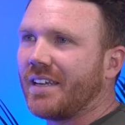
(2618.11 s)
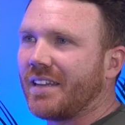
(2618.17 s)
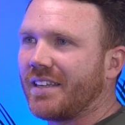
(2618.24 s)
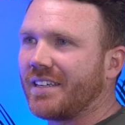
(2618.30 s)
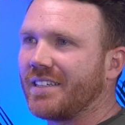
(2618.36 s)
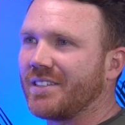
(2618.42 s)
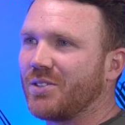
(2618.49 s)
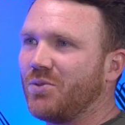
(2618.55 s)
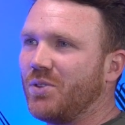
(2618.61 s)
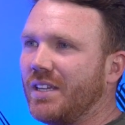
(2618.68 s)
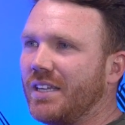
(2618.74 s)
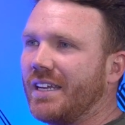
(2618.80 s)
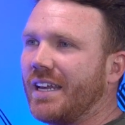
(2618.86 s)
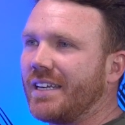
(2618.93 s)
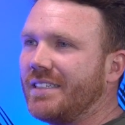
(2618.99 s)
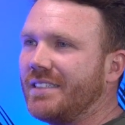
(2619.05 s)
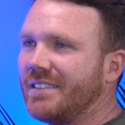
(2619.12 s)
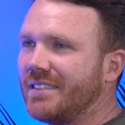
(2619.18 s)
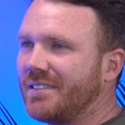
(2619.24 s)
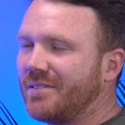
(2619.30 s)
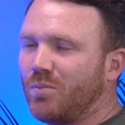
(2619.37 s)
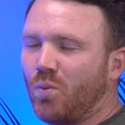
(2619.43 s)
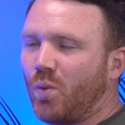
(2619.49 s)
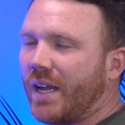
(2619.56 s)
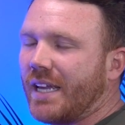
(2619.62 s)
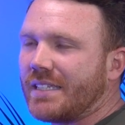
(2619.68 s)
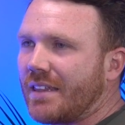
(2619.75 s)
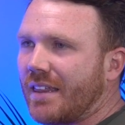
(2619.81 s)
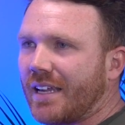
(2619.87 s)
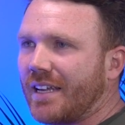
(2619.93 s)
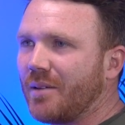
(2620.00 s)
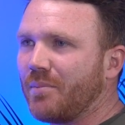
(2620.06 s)
I think it's a really nice way to
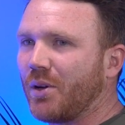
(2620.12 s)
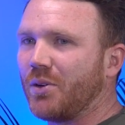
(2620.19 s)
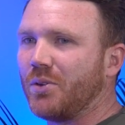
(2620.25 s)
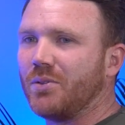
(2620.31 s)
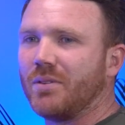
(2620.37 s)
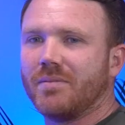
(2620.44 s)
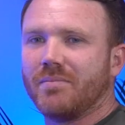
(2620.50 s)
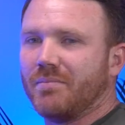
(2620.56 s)
think about